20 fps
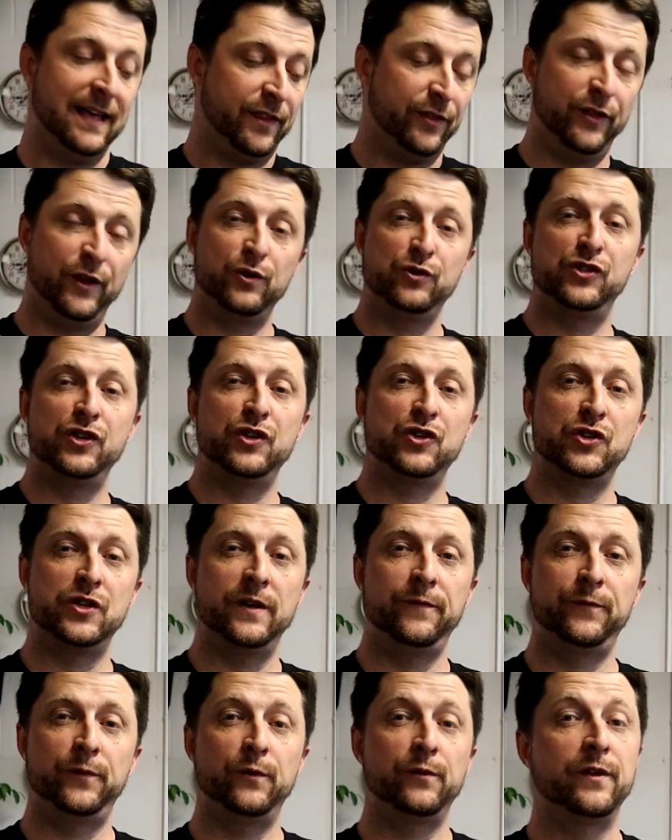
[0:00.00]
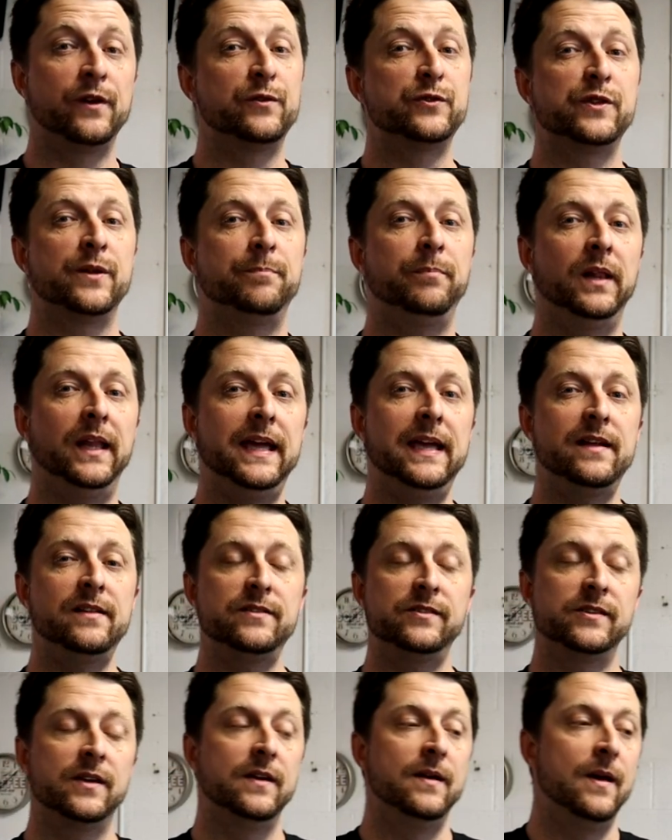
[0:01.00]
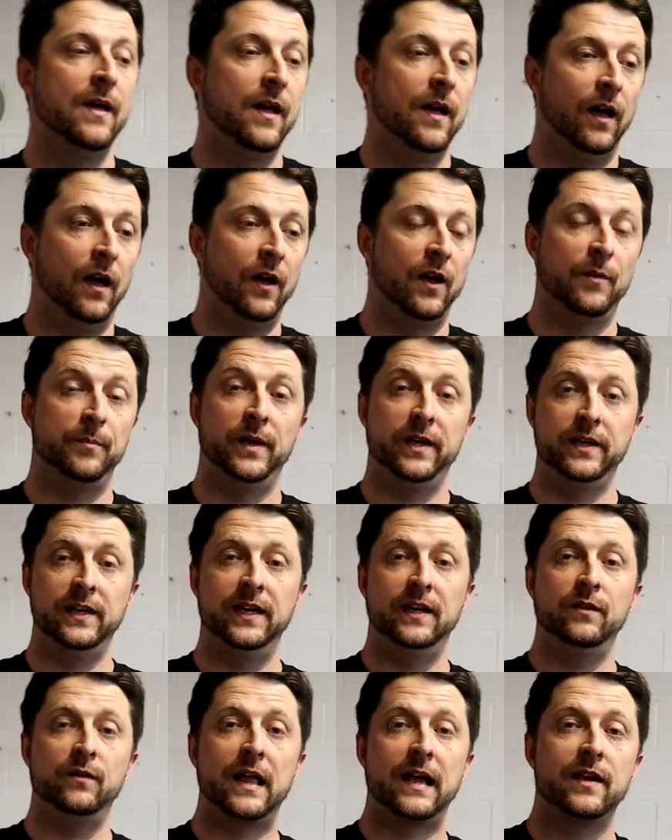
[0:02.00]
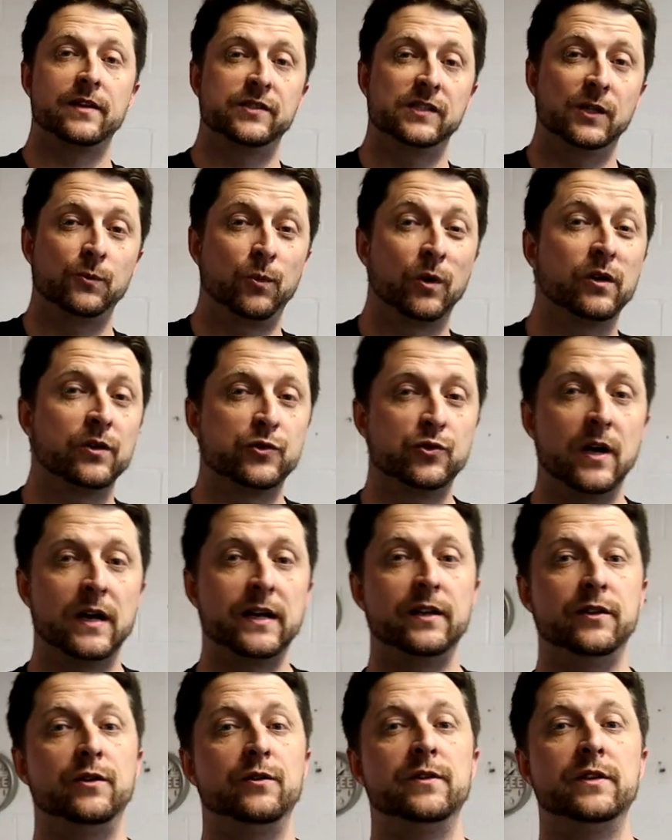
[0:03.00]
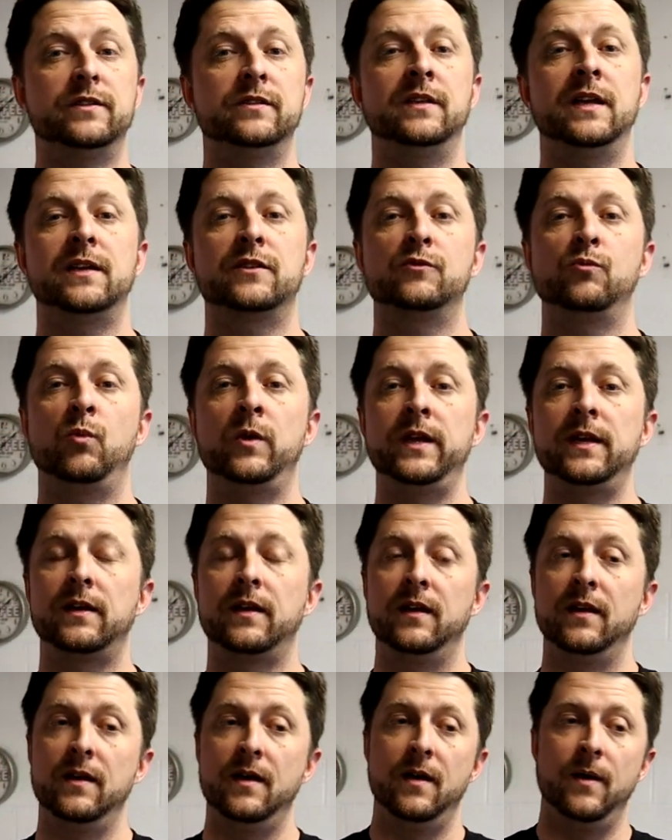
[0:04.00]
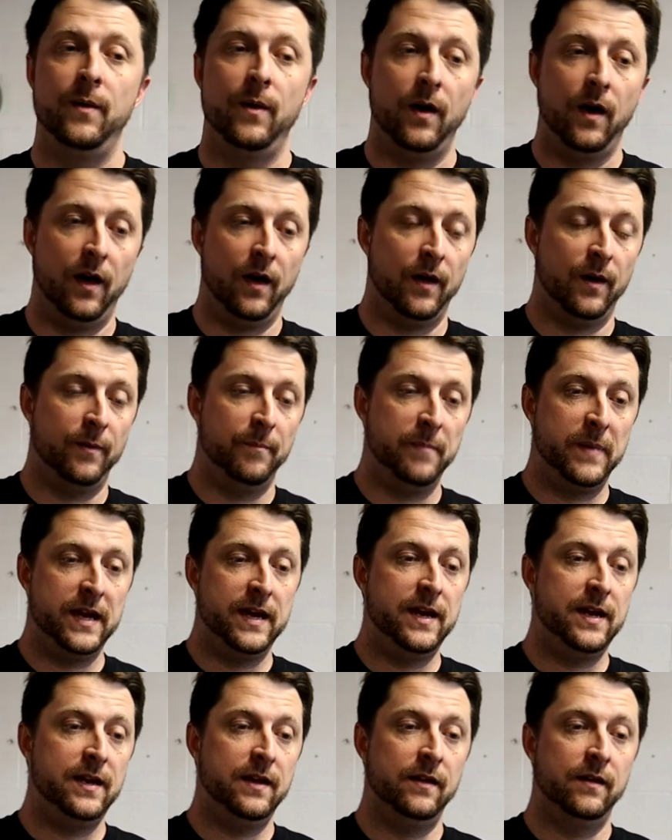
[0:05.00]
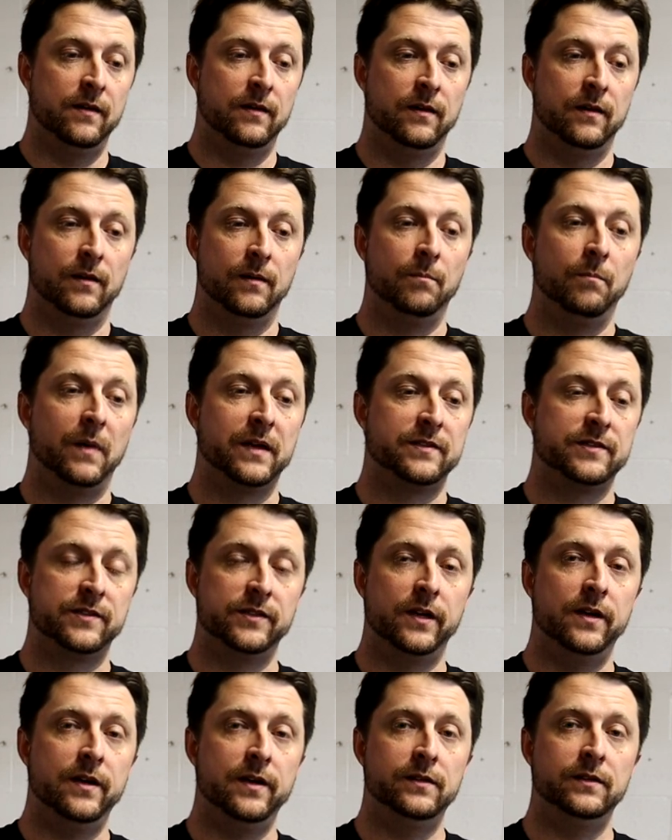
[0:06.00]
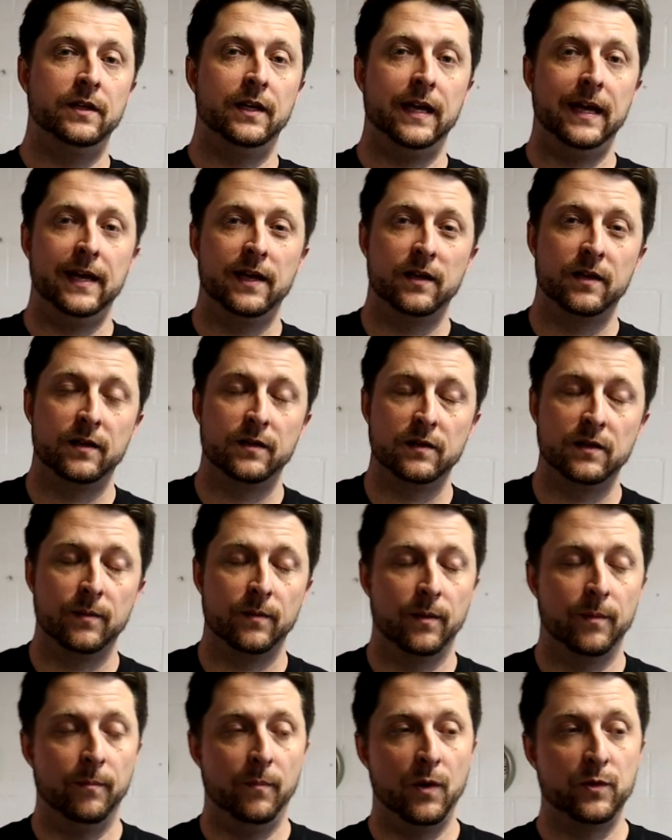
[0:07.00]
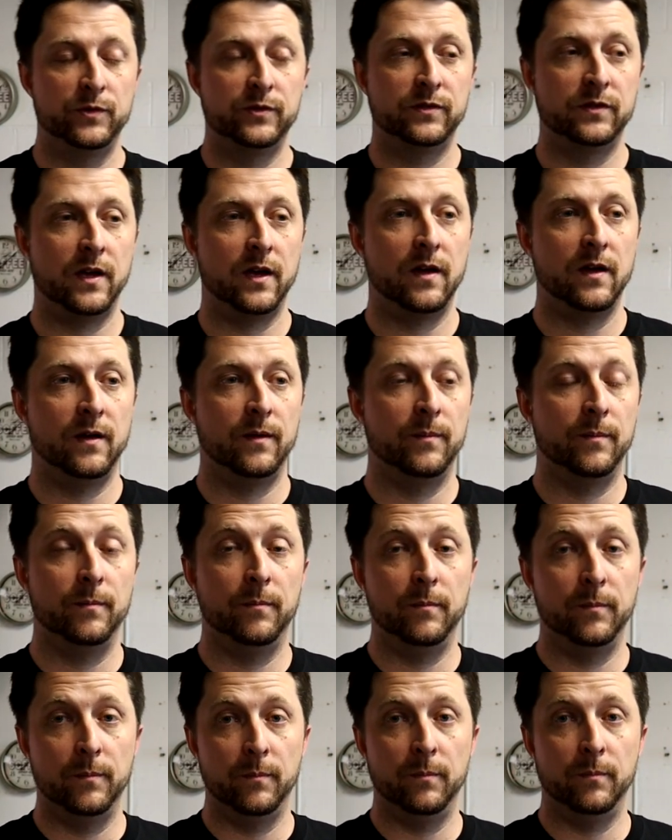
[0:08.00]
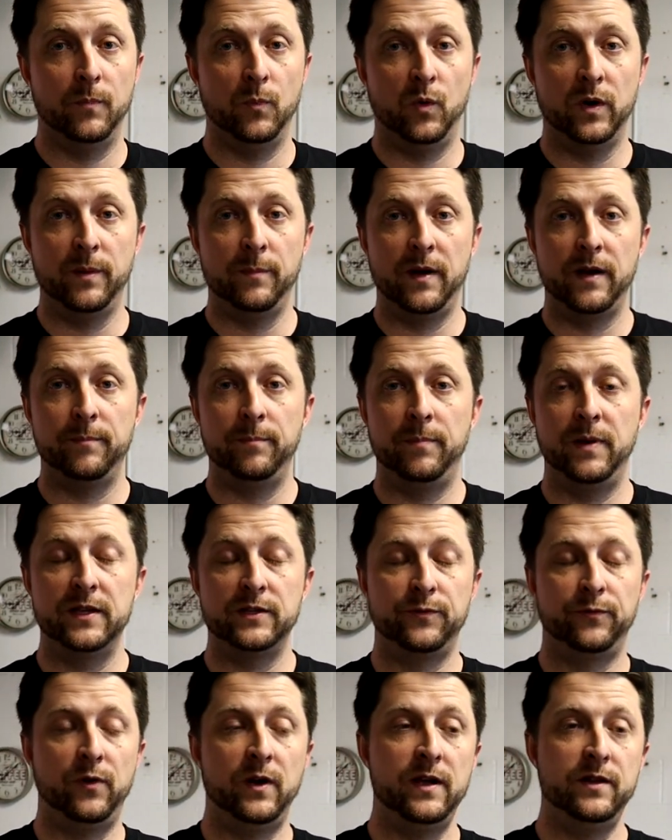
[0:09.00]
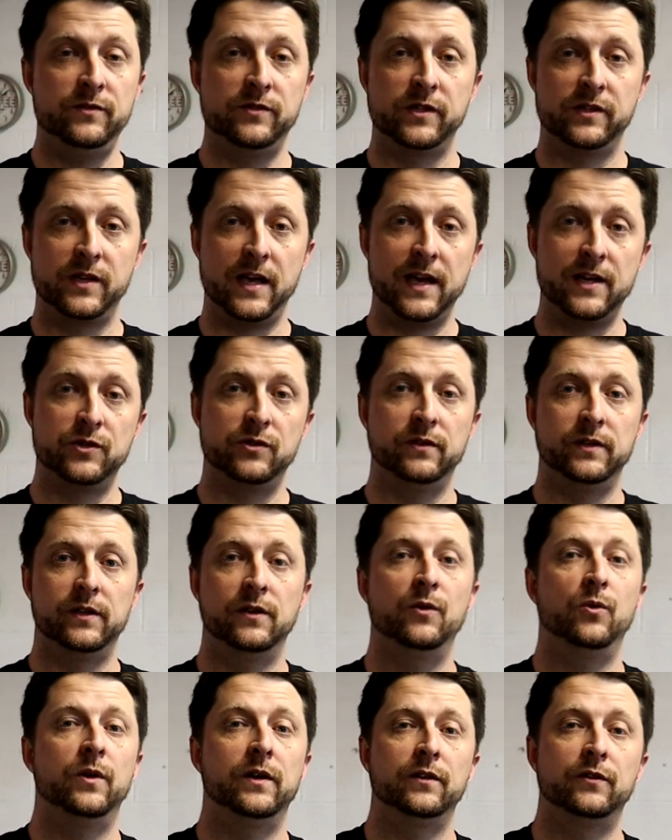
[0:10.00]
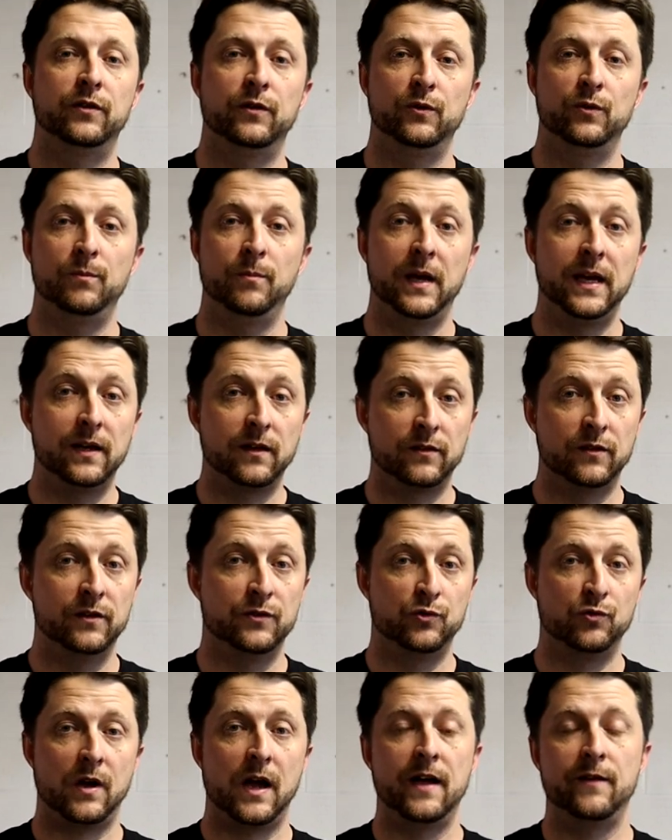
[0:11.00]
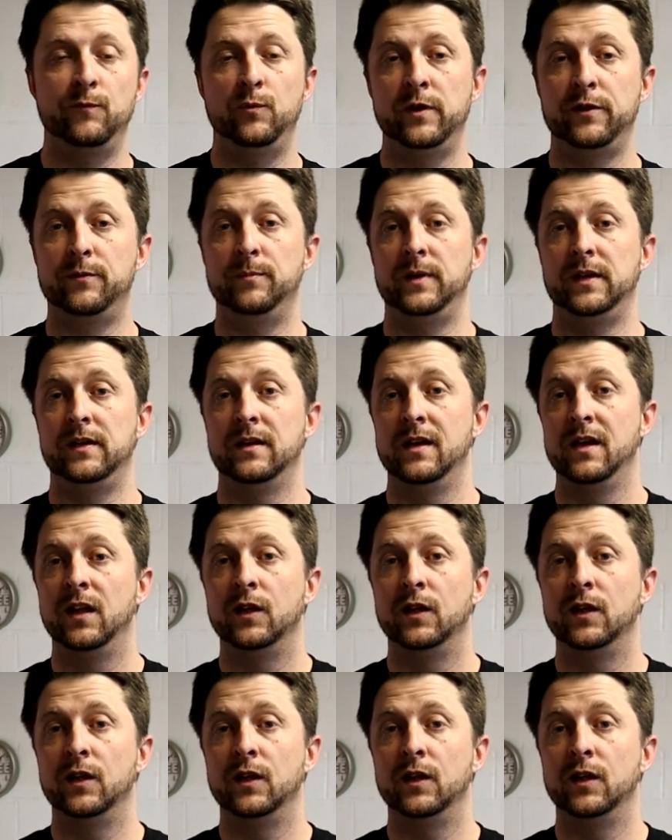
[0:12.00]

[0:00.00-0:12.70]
There's the shifter, there's the plans. Again, like I said, we're gonna try to do this next week. Me, my son, and one of my best friends is actually going to make the drive with me.